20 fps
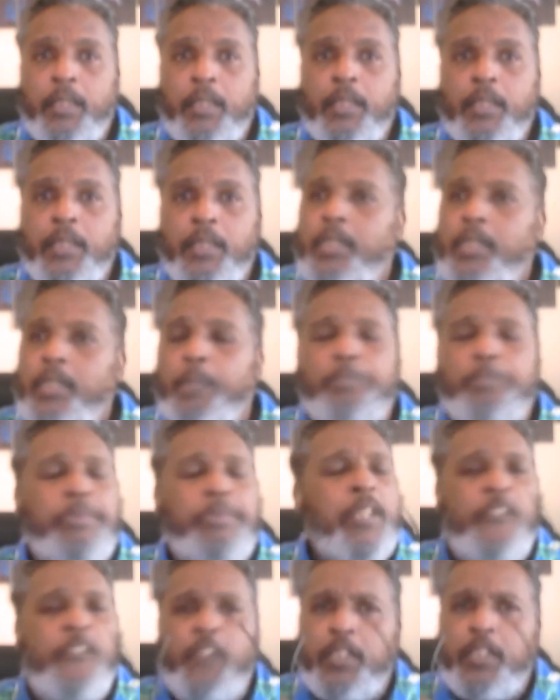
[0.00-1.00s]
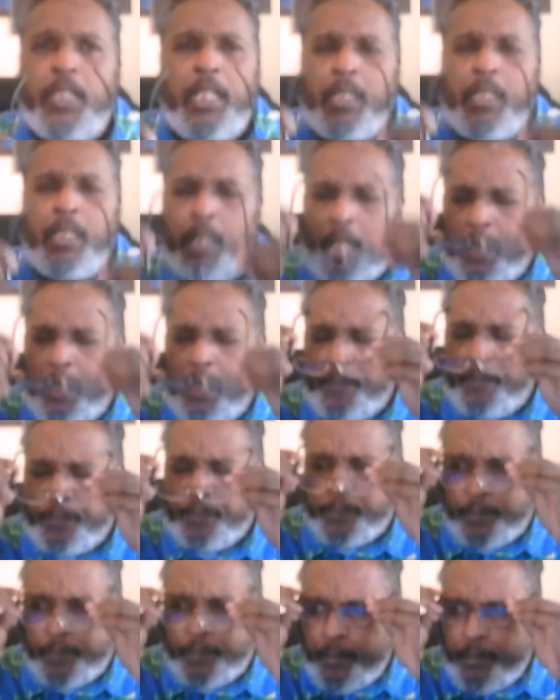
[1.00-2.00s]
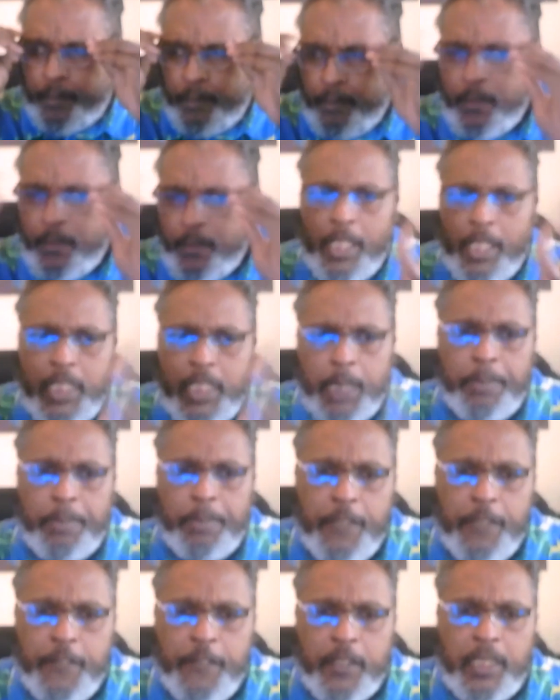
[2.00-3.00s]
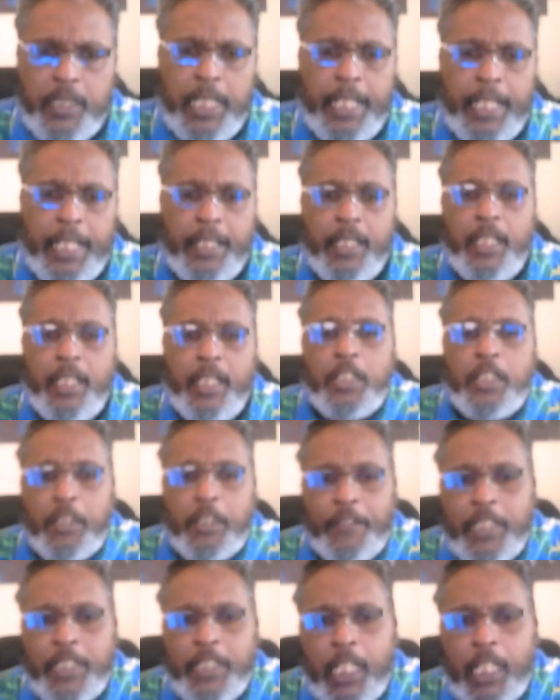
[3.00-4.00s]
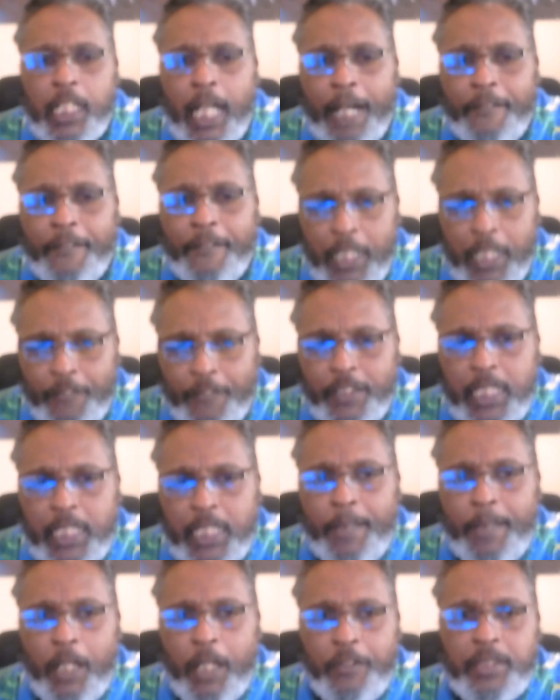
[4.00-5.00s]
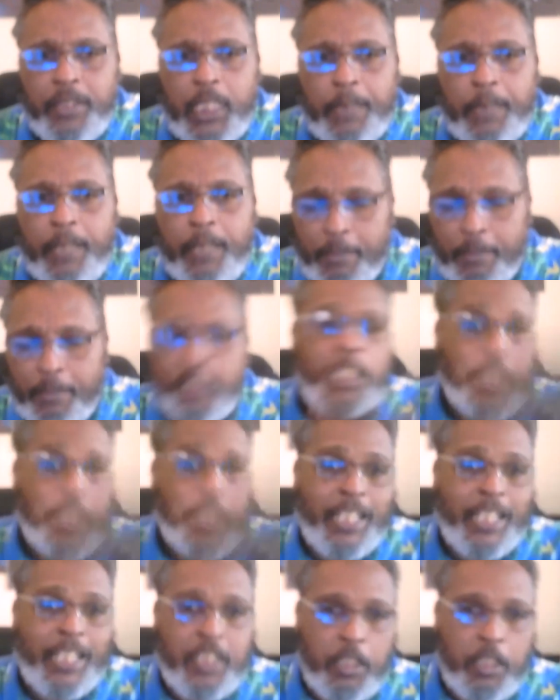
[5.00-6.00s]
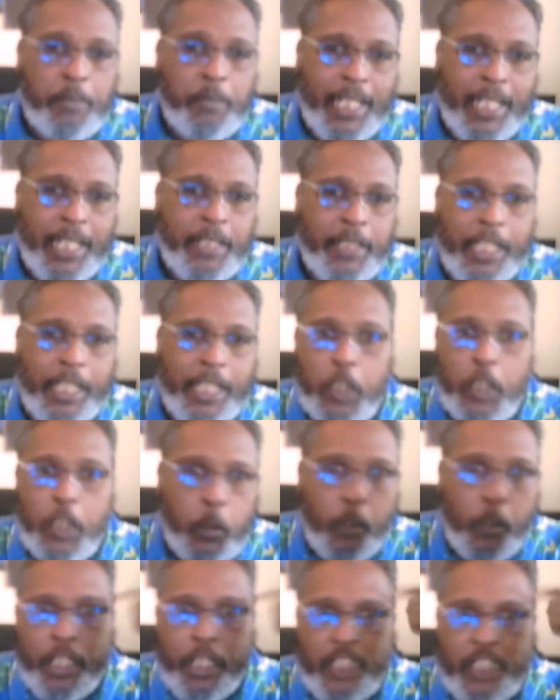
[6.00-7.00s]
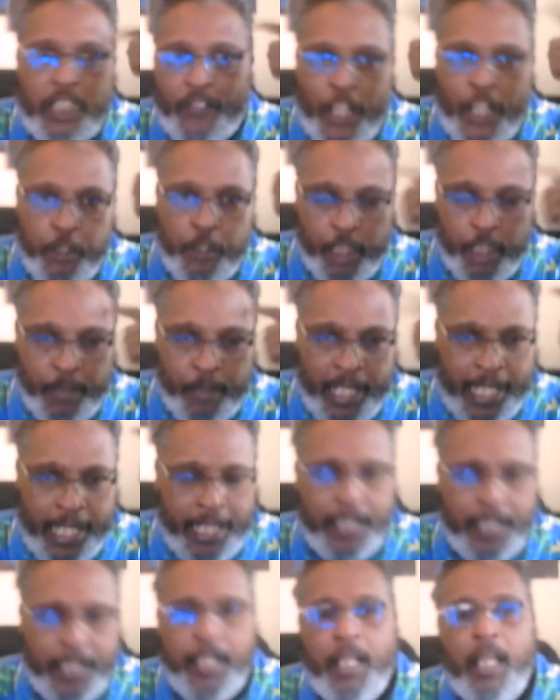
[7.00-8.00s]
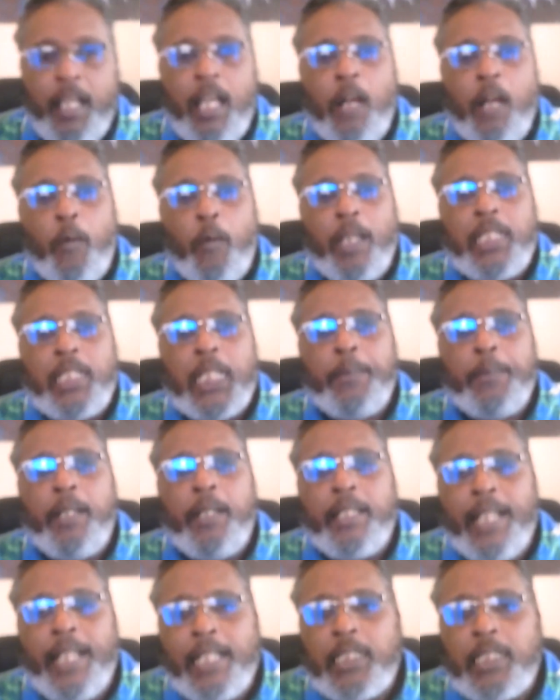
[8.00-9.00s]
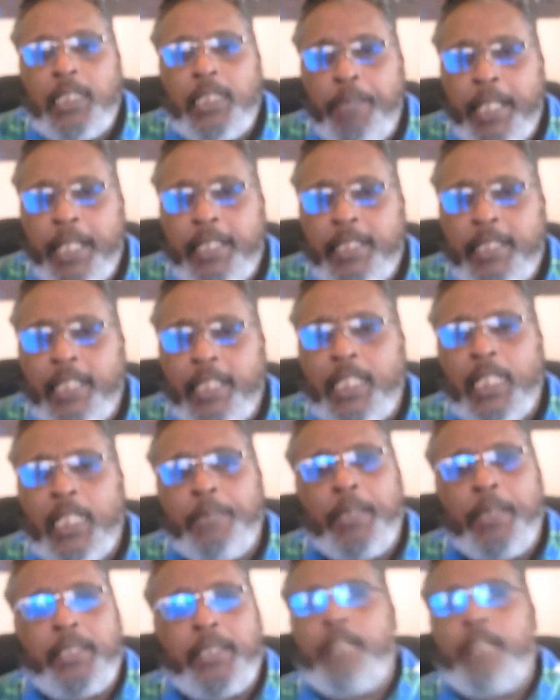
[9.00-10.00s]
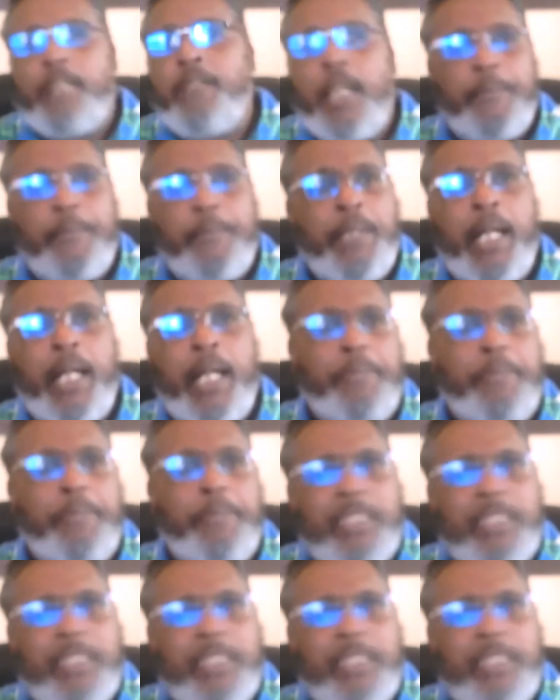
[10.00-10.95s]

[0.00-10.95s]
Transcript: It's a beautiful thing, y'all. It's a beautiful thing. So every time I every time I always think about, I'm just letting you guys know my the inner workings of Andre's mind. When I think about God's abundance, I think about that grandpa blessing his